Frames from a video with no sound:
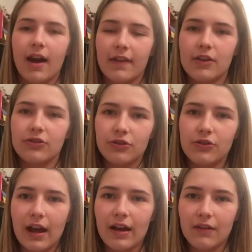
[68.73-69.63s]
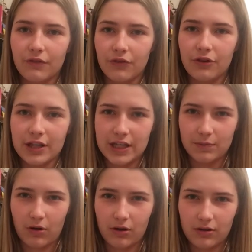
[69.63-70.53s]
And then do that for
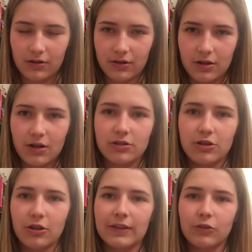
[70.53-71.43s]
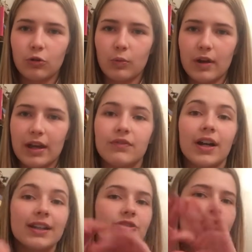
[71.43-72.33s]
each point. So you'll end up with
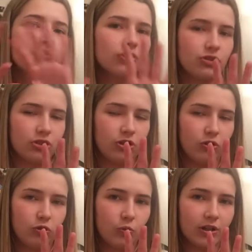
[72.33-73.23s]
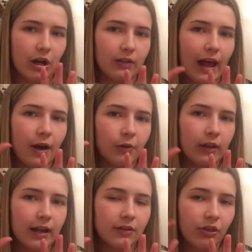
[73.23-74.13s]
an introduction, which I'll
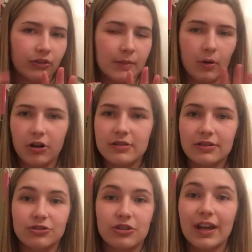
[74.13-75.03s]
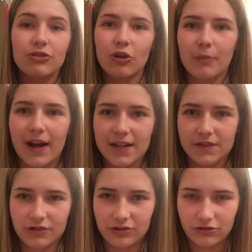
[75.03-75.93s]
outline the 3 points, because you get no
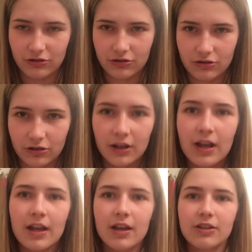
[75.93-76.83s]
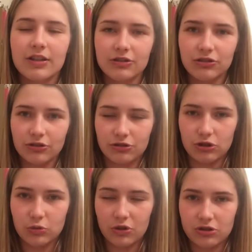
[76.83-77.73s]
marks for your introduction. The introduction
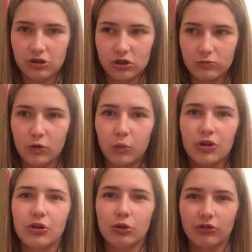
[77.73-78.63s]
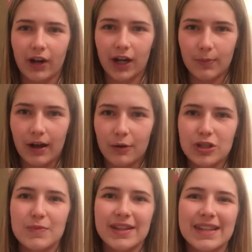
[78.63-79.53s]
just wants to sum up what you're going to write
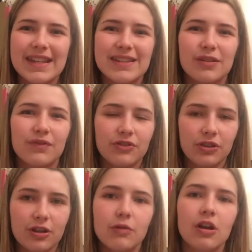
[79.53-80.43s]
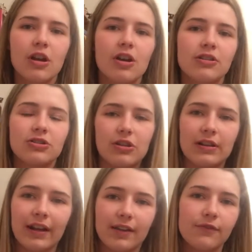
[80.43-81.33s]
about, to make it easy for you, so you
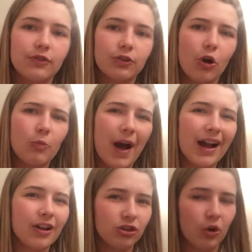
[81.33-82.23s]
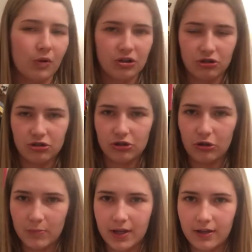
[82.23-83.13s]
can kind of go back and know what your structure is
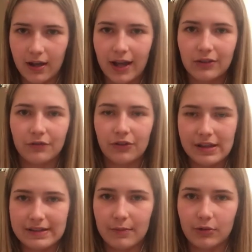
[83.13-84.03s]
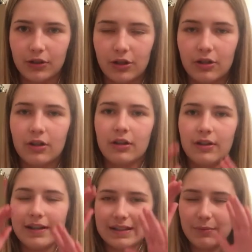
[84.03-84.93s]
going to be. And for the examiner
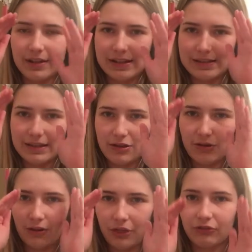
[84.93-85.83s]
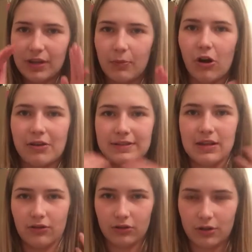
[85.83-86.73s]
can see you've got 3 points that
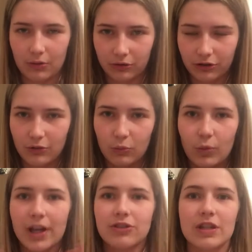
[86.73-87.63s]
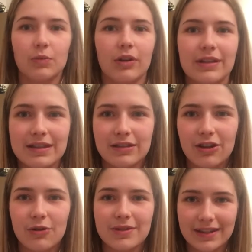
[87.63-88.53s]
you're going to go through, which is what you need to
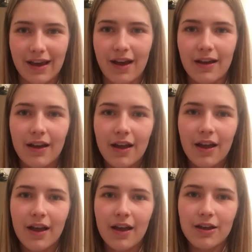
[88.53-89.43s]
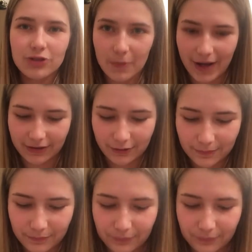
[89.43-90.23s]
do to get top band.